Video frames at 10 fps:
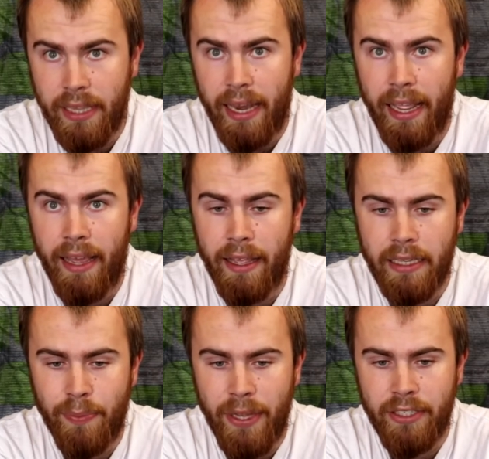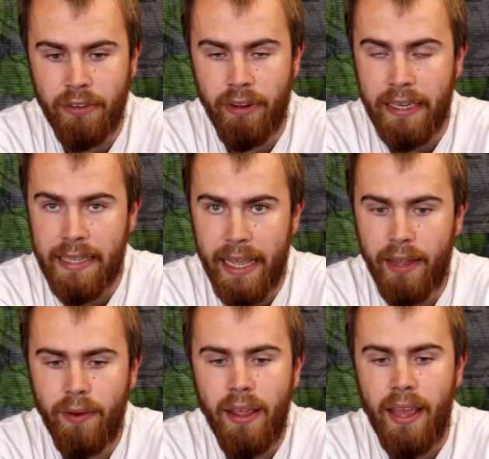that expansion ring
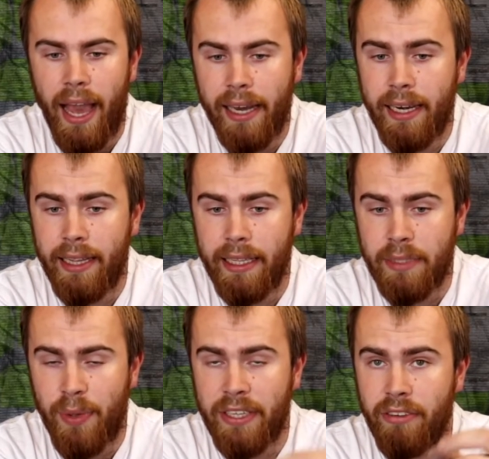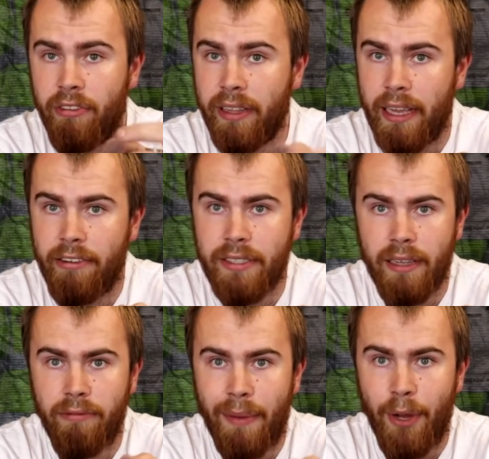down. Underneath the expansion ring there is
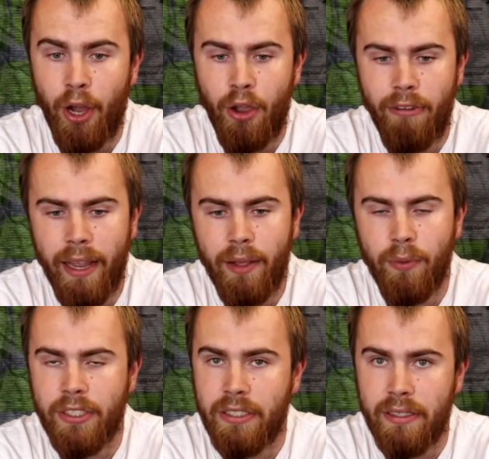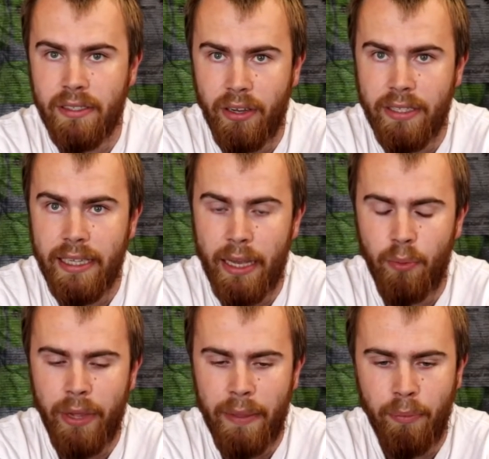a rubber O-ring, which is designed to
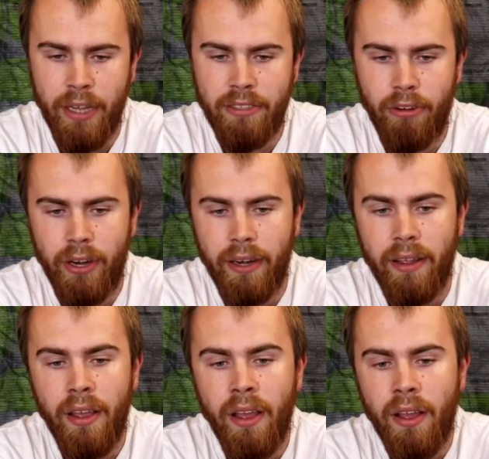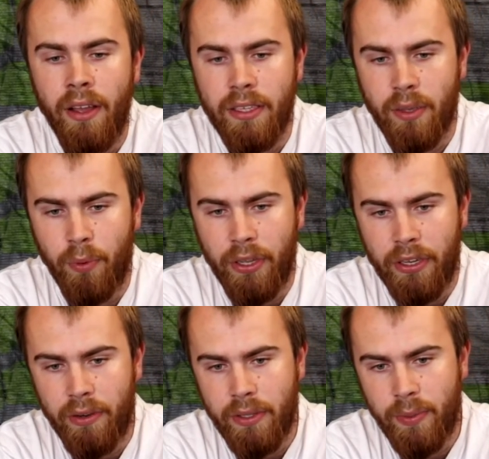help keep pressure on it. So what you
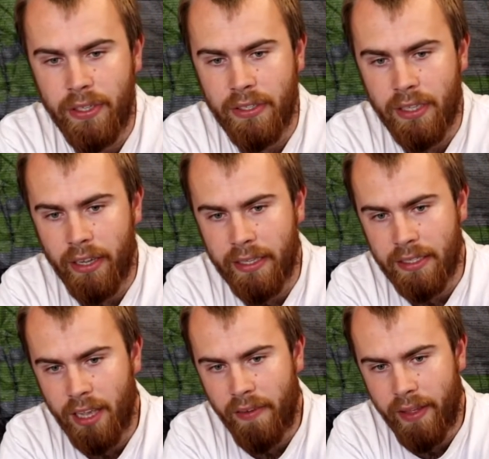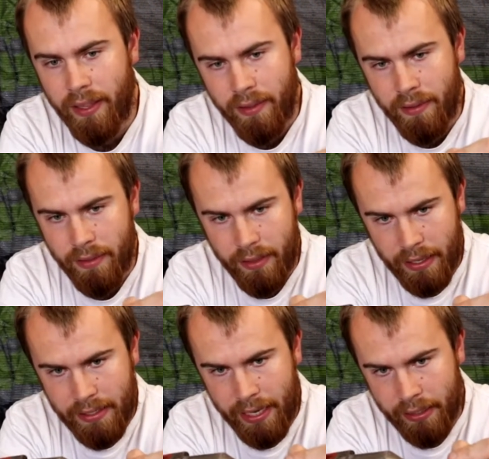do is, when you slide this over,
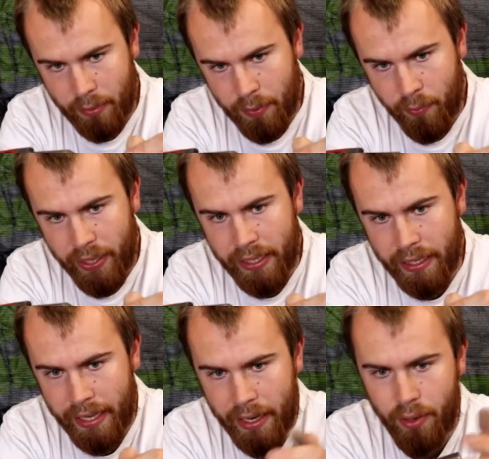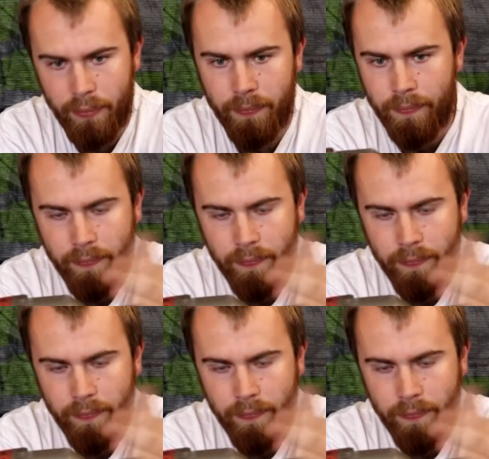they take a little bit of wiggling to get on,